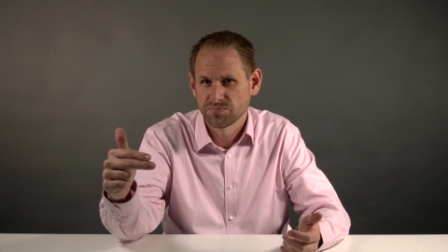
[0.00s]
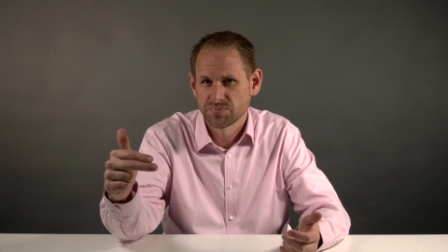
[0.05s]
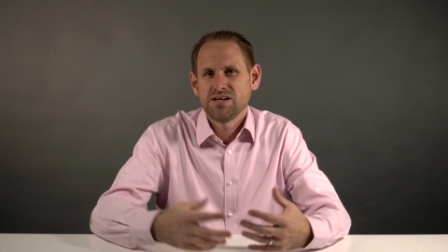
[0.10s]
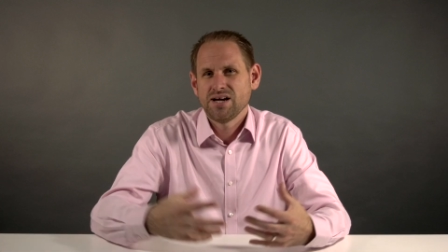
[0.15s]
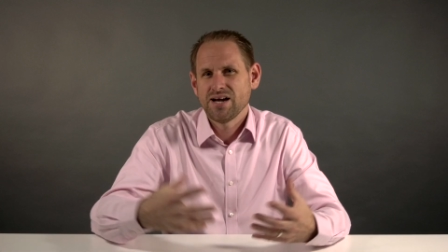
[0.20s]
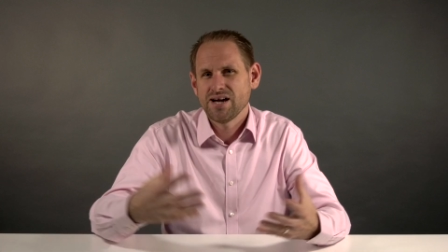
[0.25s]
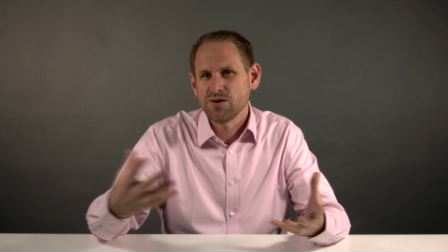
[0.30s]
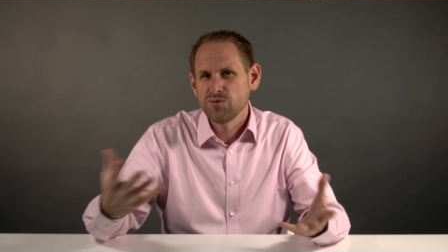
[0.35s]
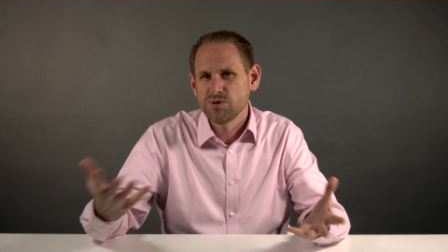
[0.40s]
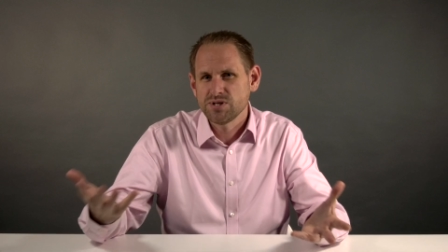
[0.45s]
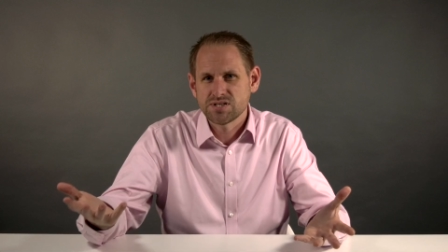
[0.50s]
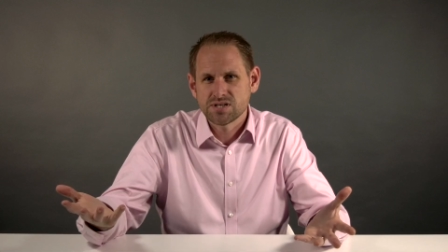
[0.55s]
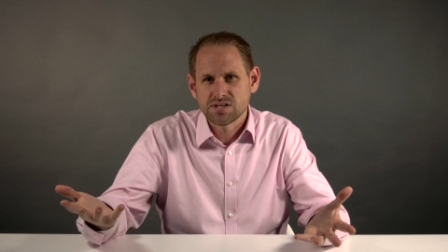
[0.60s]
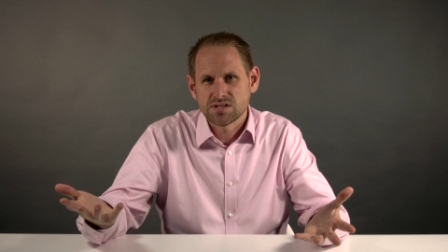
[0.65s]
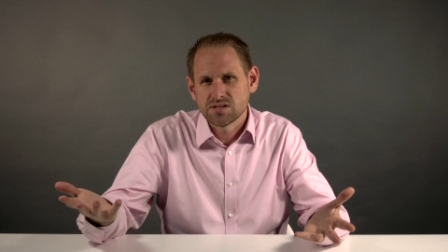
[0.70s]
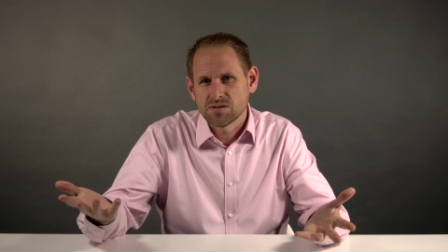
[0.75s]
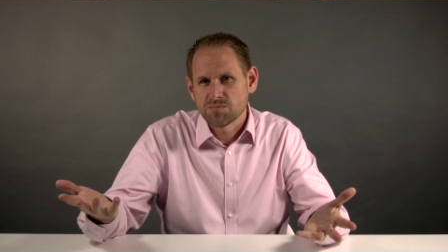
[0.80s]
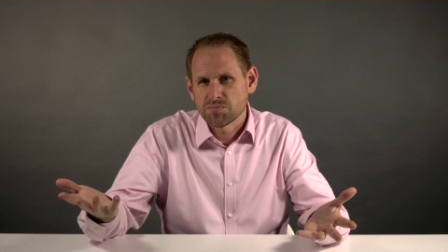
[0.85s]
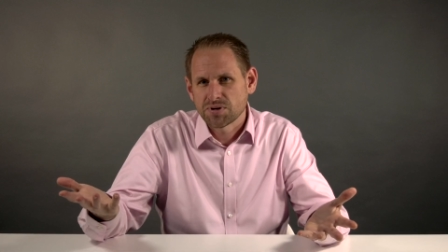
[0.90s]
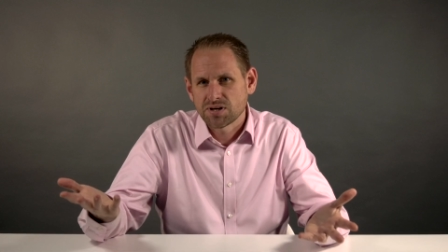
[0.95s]
Now, how is
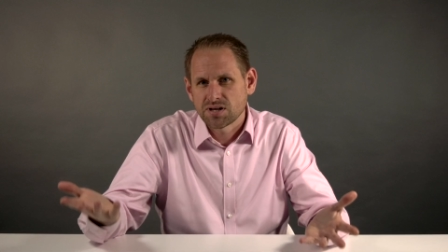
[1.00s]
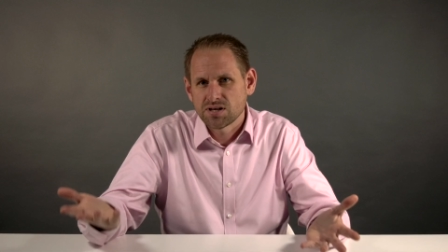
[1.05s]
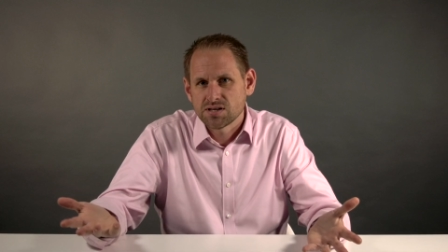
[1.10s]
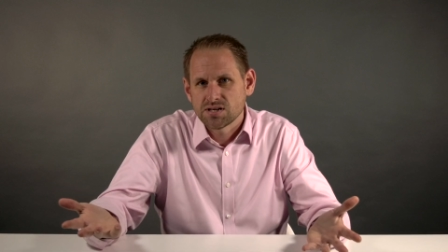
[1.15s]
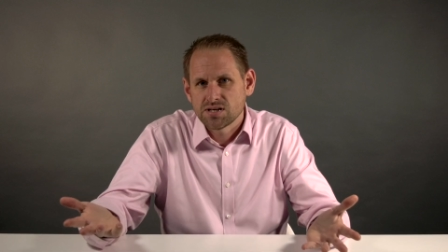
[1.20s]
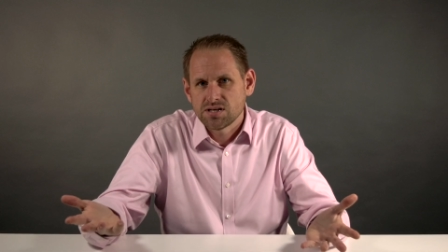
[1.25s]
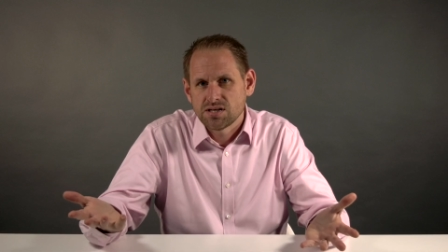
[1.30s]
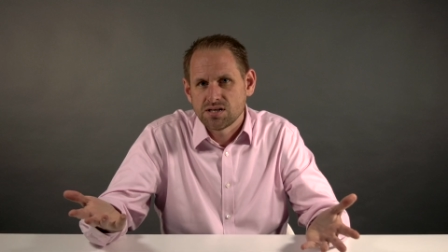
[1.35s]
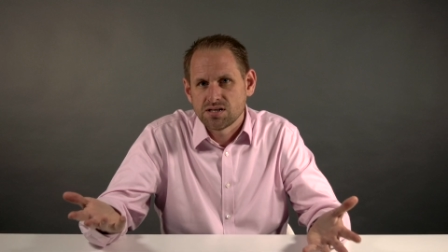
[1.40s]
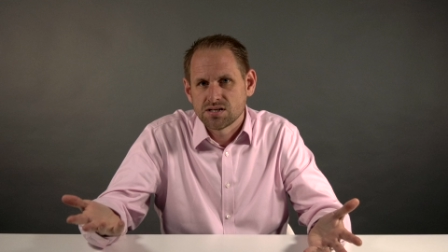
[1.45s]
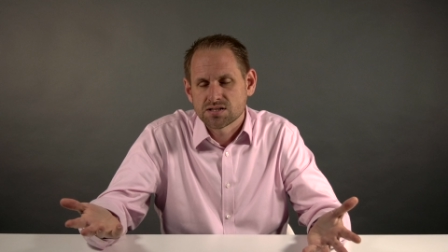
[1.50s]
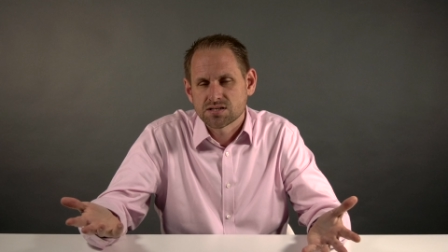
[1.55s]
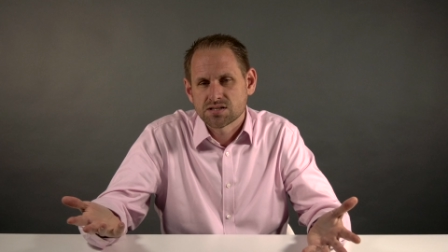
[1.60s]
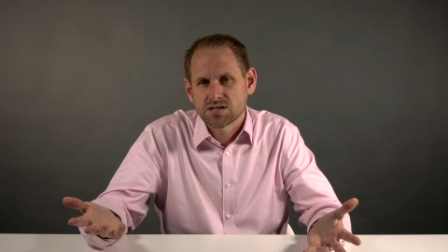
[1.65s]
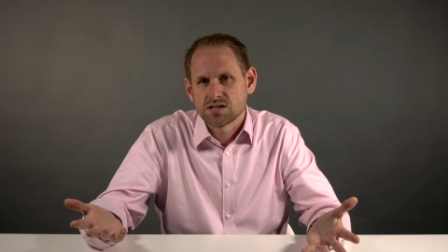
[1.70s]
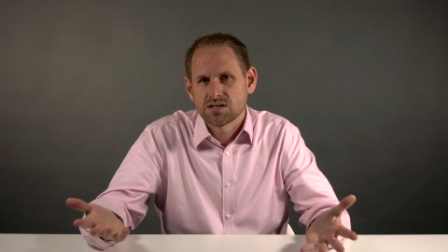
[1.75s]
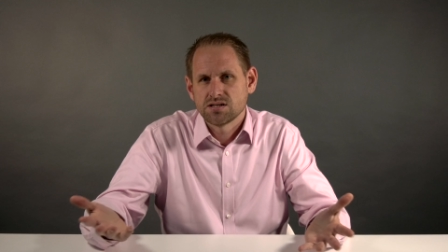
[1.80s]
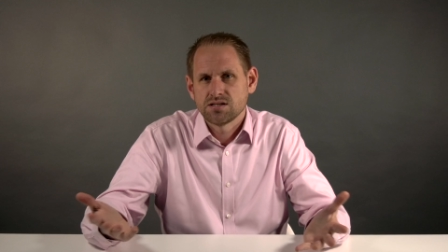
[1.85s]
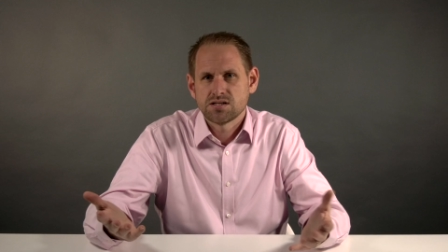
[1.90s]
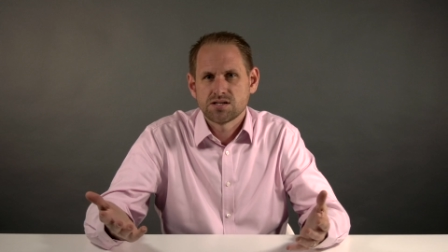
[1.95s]
it that plugging in a
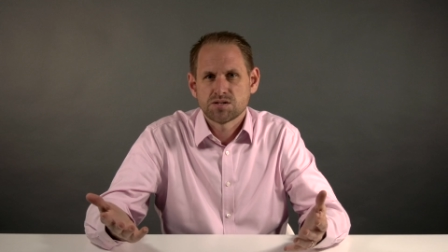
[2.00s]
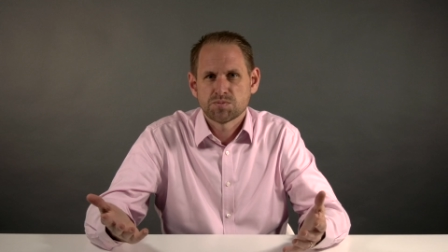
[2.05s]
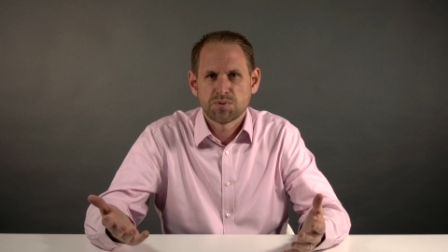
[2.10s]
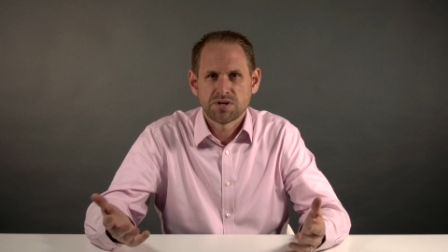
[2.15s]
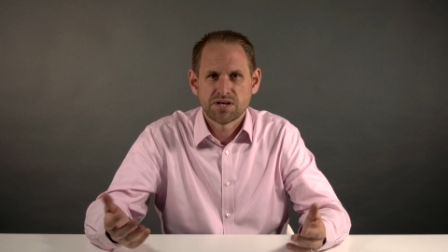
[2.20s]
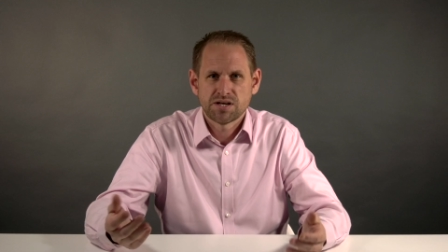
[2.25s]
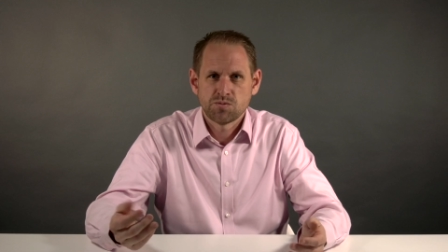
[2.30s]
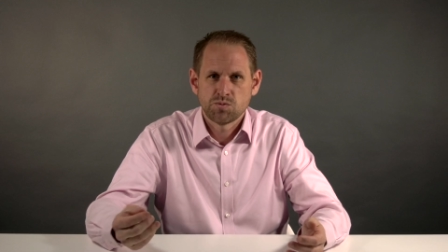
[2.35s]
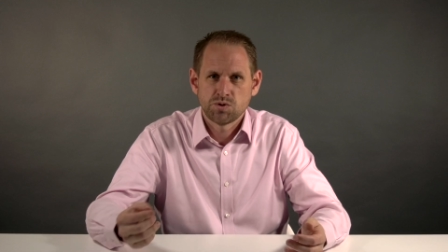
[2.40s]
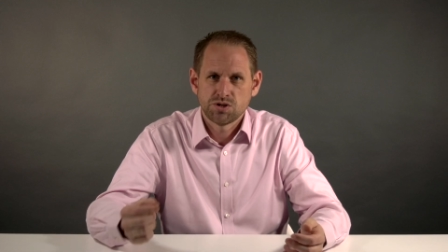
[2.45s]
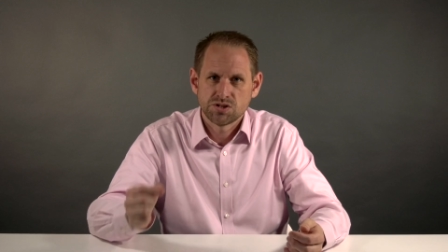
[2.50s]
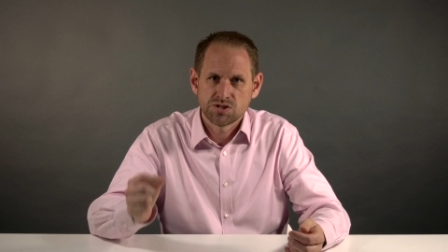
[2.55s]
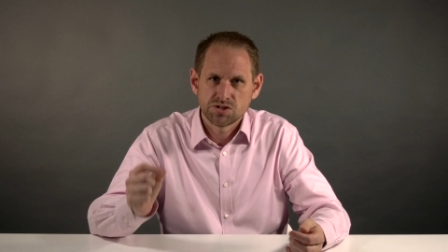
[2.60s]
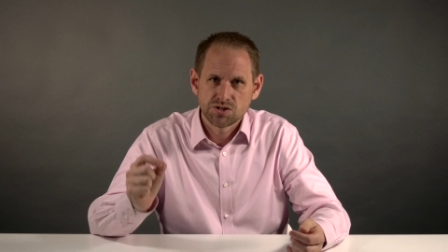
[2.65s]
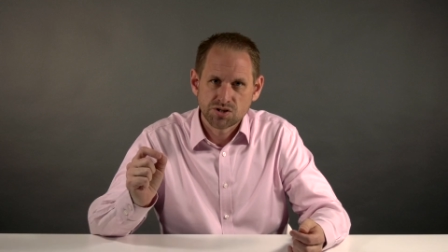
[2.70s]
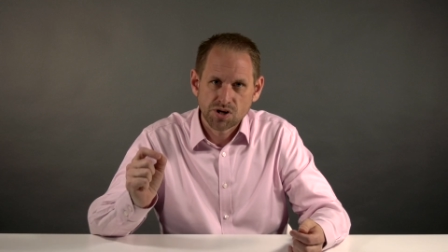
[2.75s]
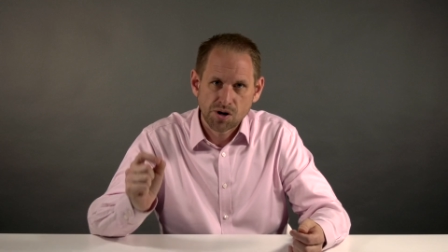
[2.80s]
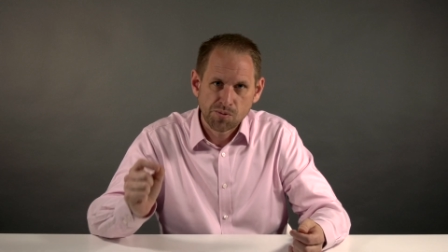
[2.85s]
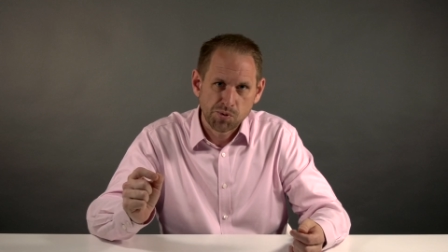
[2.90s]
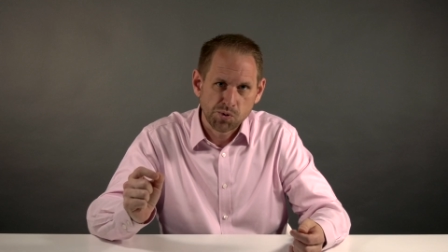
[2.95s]
second display
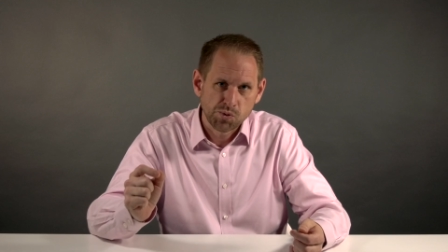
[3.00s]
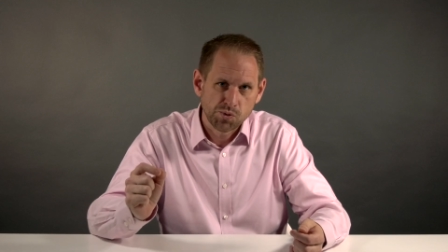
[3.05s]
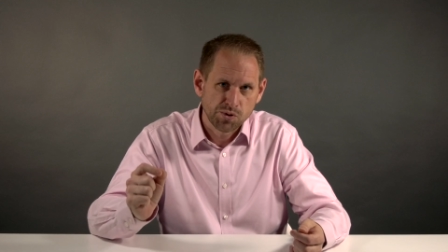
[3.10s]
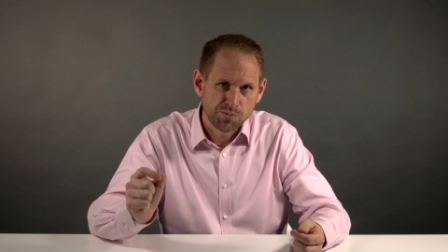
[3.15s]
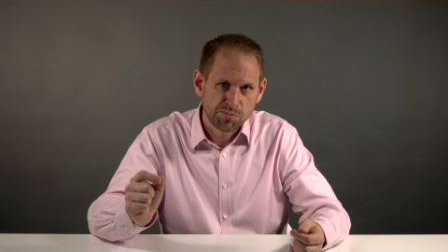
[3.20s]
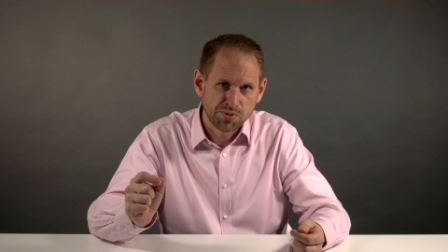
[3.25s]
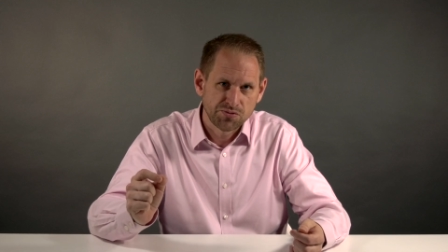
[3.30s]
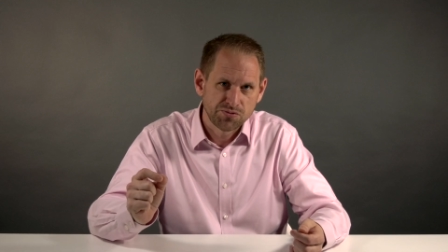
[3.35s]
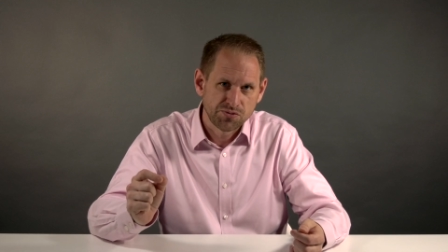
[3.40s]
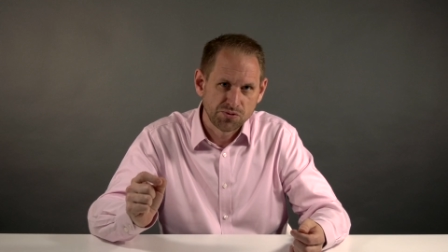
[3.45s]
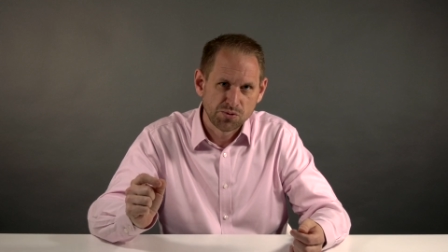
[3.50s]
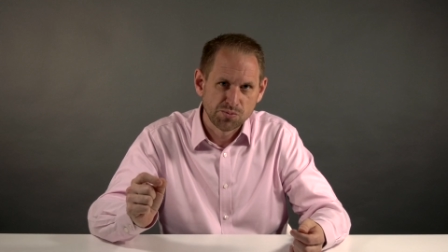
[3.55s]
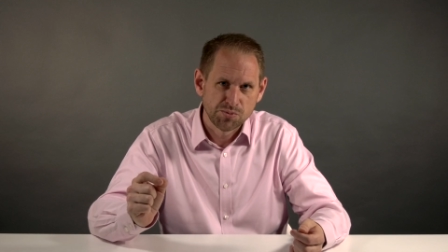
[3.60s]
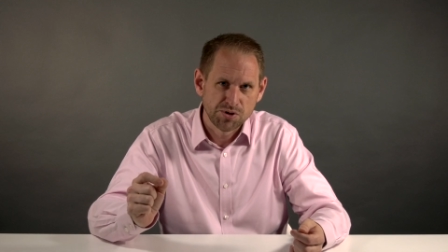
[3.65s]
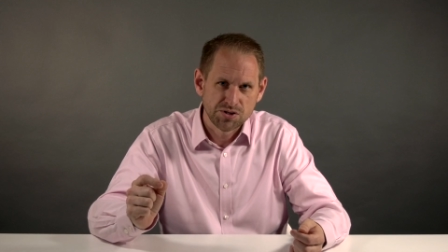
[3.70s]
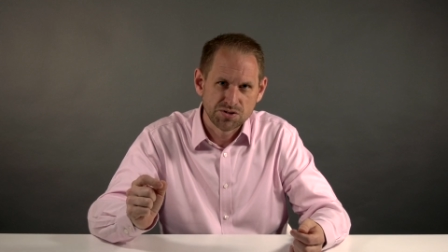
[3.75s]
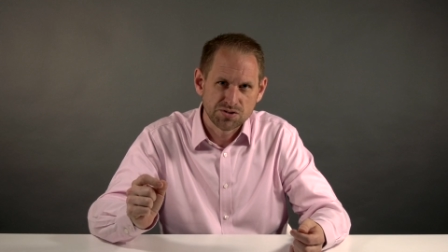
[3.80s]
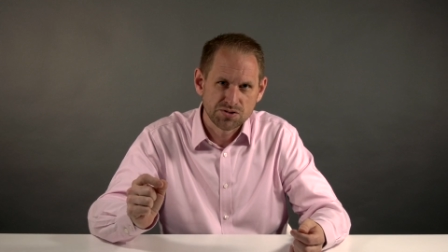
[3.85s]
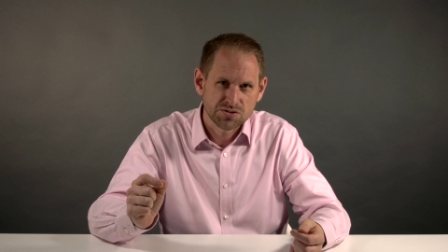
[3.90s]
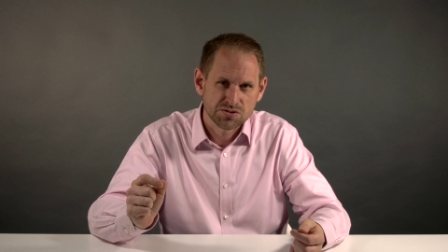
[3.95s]
would double the
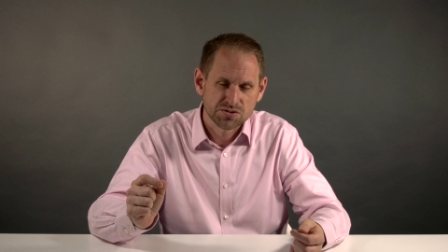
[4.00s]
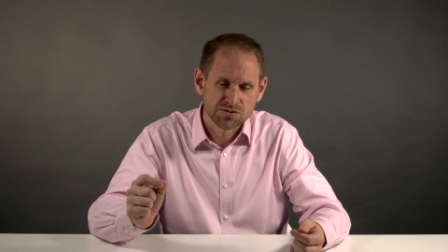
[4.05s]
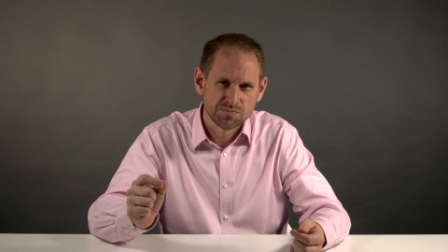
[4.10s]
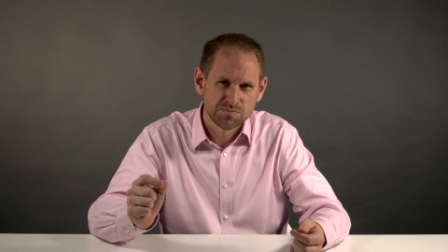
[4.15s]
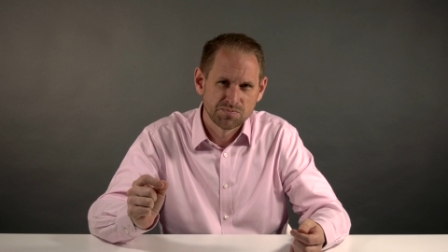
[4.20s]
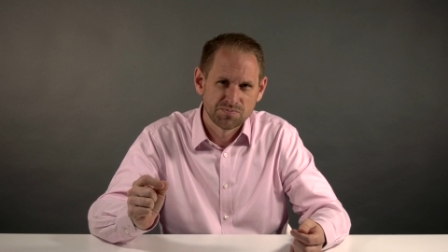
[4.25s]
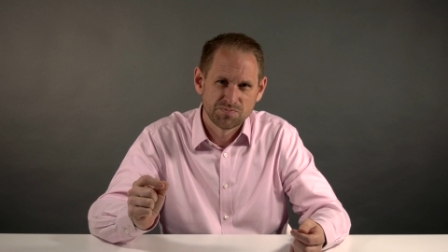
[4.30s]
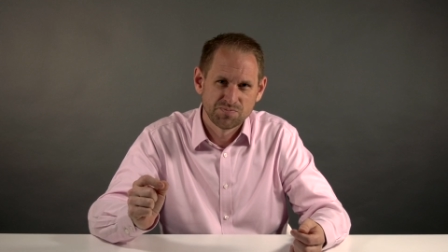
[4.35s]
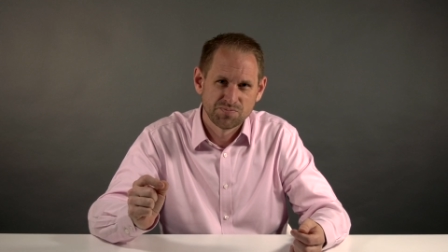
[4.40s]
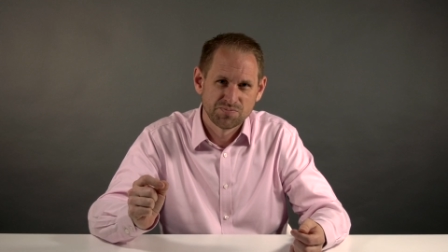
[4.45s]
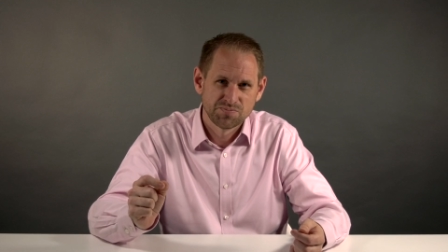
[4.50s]
performance?